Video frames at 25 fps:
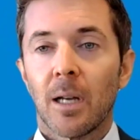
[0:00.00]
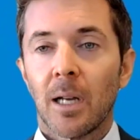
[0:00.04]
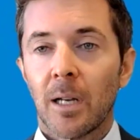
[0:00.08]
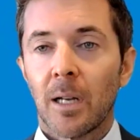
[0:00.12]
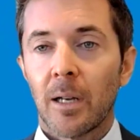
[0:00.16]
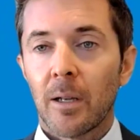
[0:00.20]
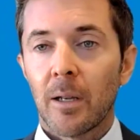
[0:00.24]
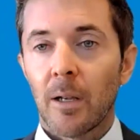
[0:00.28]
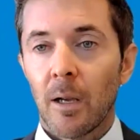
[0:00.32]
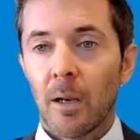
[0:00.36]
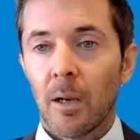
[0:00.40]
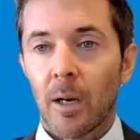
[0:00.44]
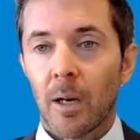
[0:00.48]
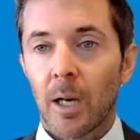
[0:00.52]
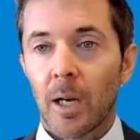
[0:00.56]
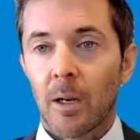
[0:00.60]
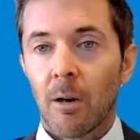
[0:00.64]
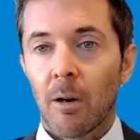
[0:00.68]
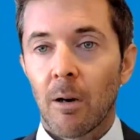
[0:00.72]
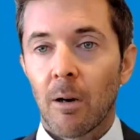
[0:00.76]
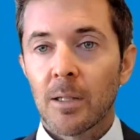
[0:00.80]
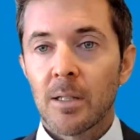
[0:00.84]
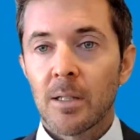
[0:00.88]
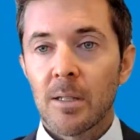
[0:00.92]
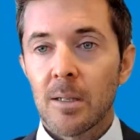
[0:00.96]
I
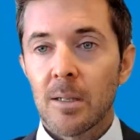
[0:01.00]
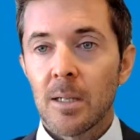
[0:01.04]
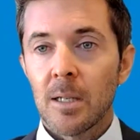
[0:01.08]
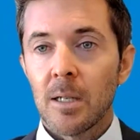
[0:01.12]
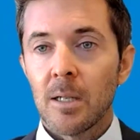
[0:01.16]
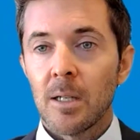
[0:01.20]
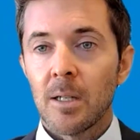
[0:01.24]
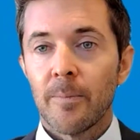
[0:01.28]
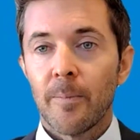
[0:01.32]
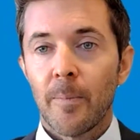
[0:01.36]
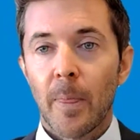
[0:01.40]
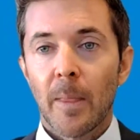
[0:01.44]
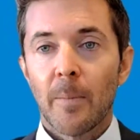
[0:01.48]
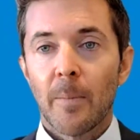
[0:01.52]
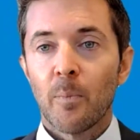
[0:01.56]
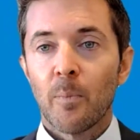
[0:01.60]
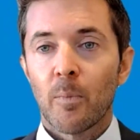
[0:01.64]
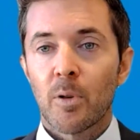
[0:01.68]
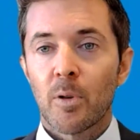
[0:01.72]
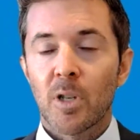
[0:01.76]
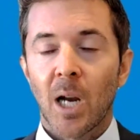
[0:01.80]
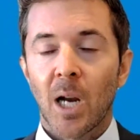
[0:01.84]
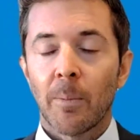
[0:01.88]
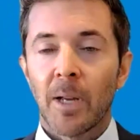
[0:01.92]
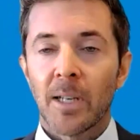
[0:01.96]
can't see
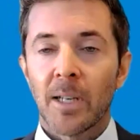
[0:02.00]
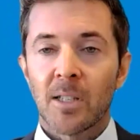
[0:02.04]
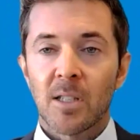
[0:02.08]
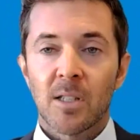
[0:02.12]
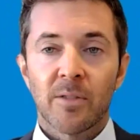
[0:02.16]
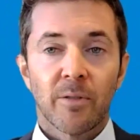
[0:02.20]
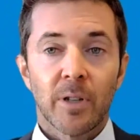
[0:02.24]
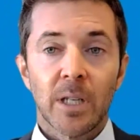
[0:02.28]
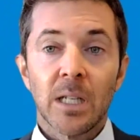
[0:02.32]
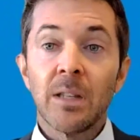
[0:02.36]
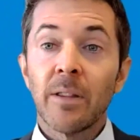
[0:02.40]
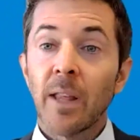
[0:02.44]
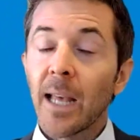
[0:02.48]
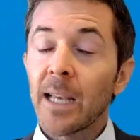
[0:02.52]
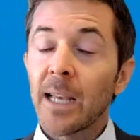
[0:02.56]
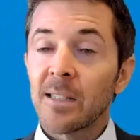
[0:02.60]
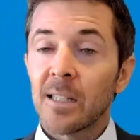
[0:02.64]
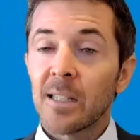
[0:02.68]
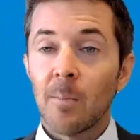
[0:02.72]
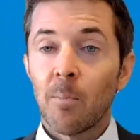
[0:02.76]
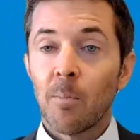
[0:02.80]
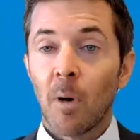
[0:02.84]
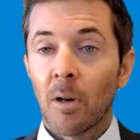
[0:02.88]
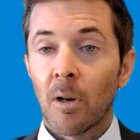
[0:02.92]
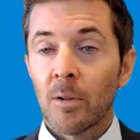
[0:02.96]
prescribed assets for either
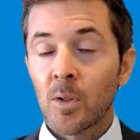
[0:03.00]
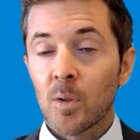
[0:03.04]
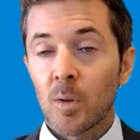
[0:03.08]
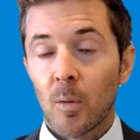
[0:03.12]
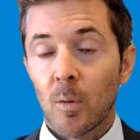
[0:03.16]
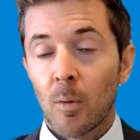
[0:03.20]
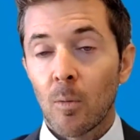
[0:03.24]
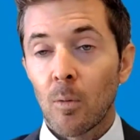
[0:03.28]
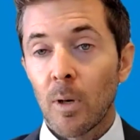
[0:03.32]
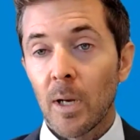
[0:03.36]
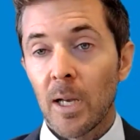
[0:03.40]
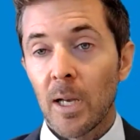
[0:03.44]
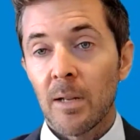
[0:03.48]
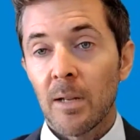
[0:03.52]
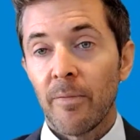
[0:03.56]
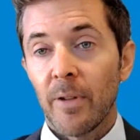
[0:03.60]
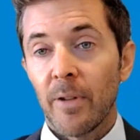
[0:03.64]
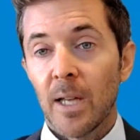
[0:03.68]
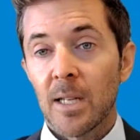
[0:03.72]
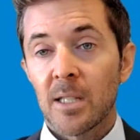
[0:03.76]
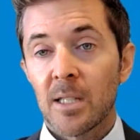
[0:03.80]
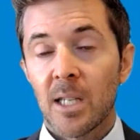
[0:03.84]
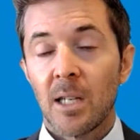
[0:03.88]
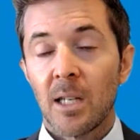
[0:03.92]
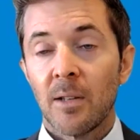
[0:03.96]
SA bonds or
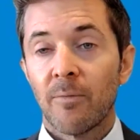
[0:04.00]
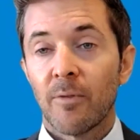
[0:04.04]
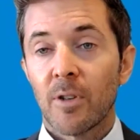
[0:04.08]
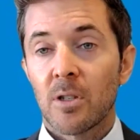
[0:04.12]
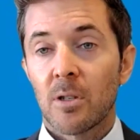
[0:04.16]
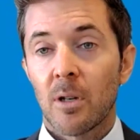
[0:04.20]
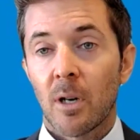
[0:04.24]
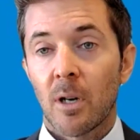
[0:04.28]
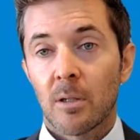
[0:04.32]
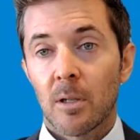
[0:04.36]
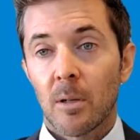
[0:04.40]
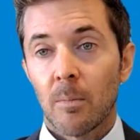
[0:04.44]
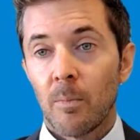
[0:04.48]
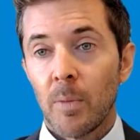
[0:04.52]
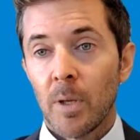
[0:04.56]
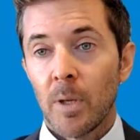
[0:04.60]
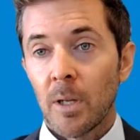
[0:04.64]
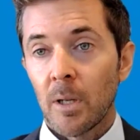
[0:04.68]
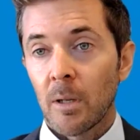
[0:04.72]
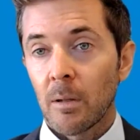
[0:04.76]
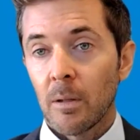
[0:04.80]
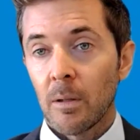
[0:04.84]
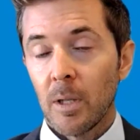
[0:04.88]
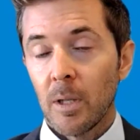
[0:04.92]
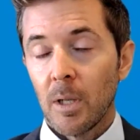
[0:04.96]
SA infrastructure
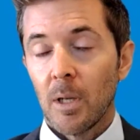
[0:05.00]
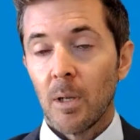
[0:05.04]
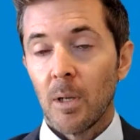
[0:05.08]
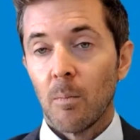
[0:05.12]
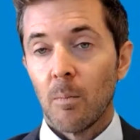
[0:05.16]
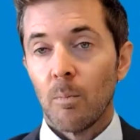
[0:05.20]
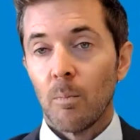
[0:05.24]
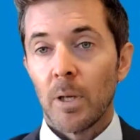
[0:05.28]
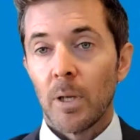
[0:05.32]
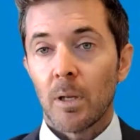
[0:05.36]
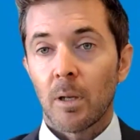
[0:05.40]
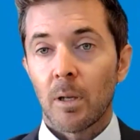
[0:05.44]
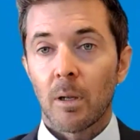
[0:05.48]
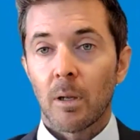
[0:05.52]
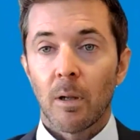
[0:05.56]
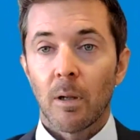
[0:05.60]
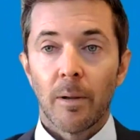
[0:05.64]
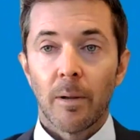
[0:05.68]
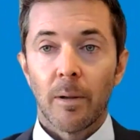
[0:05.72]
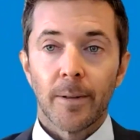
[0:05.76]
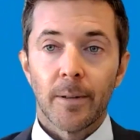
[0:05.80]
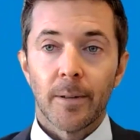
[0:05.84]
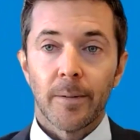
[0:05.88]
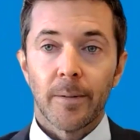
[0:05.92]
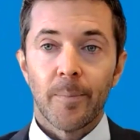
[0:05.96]
happening
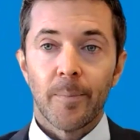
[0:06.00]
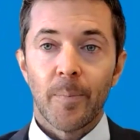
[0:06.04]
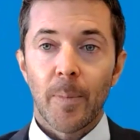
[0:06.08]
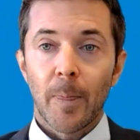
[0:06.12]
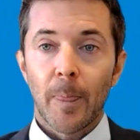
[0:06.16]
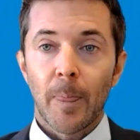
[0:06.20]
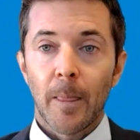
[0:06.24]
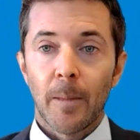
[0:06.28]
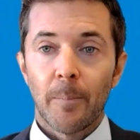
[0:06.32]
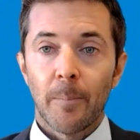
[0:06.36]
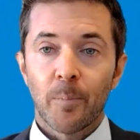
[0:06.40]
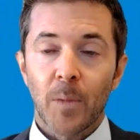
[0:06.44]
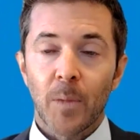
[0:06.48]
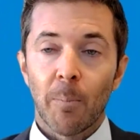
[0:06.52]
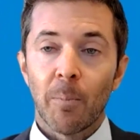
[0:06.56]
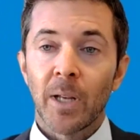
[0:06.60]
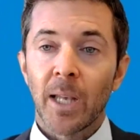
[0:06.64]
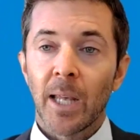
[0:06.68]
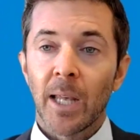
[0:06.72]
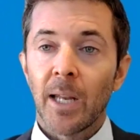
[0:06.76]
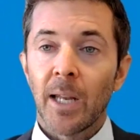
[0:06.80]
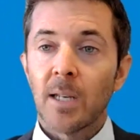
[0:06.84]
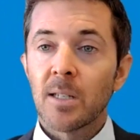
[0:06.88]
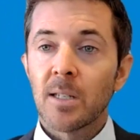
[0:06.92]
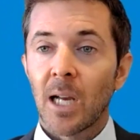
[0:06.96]

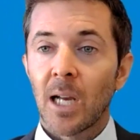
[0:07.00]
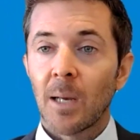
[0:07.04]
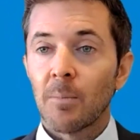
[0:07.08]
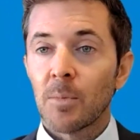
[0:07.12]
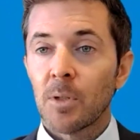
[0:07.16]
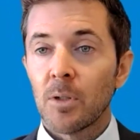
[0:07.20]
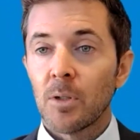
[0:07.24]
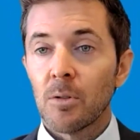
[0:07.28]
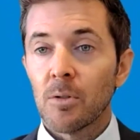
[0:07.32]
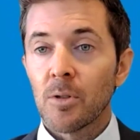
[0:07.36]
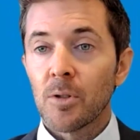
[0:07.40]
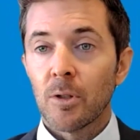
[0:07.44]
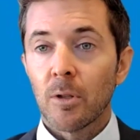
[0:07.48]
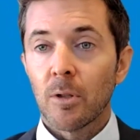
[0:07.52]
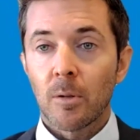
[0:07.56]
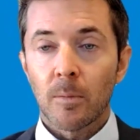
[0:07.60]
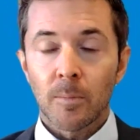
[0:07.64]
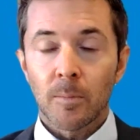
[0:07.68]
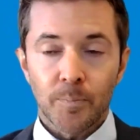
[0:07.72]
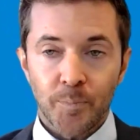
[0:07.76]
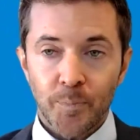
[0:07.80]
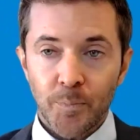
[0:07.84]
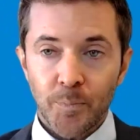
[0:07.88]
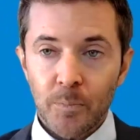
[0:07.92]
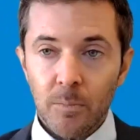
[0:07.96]
anytime too soon,
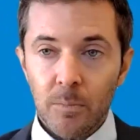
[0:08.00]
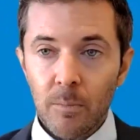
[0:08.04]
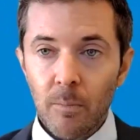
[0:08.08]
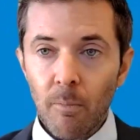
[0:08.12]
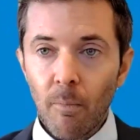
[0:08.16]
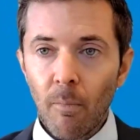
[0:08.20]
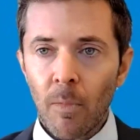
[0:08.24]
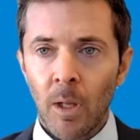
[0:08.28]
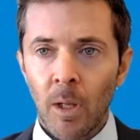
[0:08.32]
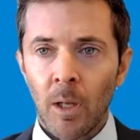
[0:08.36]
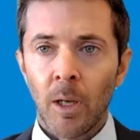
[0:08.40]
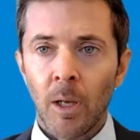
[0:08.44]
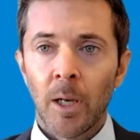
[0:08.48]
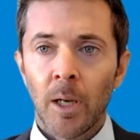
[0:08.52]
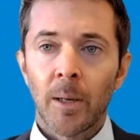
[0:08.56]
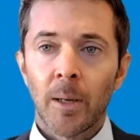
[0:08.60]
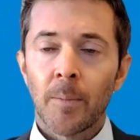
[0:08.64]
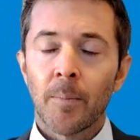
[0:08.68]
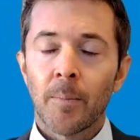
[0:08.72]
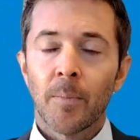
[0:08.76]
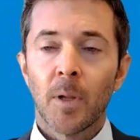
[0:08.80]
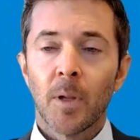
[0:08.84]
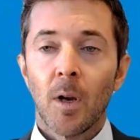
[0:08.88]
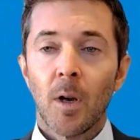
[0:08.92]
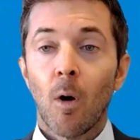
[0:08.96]

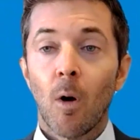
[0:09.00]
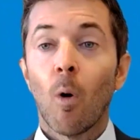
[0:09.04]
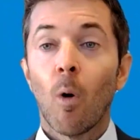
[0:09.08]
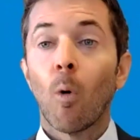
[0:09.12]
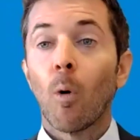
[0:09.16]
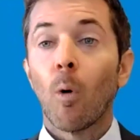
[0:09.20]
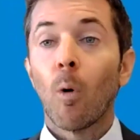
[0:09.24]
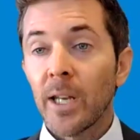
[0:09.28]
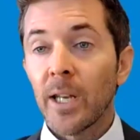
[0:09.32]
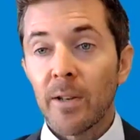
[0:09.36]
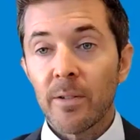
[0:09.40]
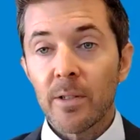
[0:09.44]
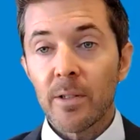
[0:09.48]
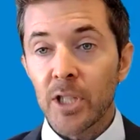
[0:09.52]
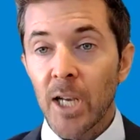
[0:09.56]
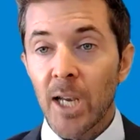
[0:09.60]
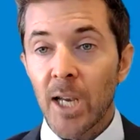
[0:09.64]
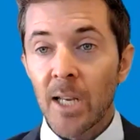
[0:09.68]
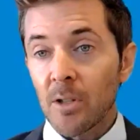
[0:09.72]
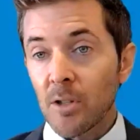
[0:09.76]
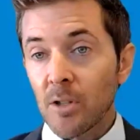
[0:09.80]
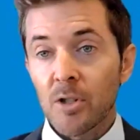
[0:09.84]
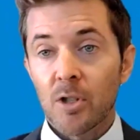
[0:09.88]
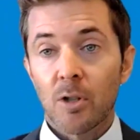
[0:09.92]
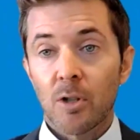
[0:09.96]
or any
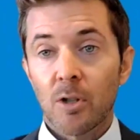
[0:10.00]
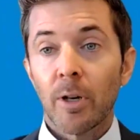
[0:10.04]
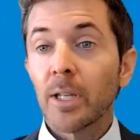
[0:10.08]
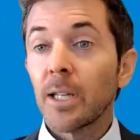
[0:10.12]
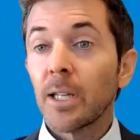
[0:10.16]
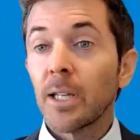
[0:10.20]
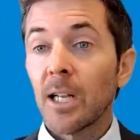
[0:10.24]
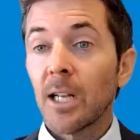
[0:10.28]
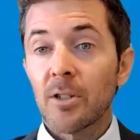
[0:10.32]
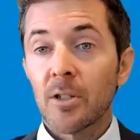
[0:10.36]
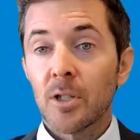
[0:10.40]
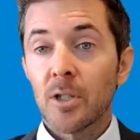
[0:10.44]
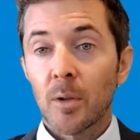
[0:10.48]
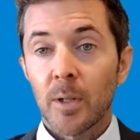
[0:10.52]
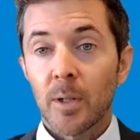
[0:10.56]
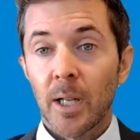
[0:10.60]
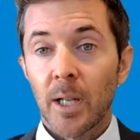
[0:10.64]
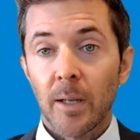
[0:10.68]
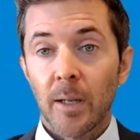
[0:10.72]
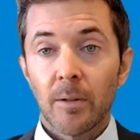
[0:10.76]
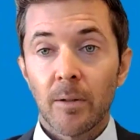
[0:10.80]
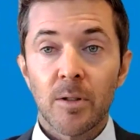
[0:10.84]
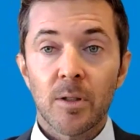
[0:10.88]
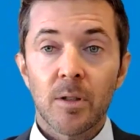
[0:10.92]
changes to Regulation 28.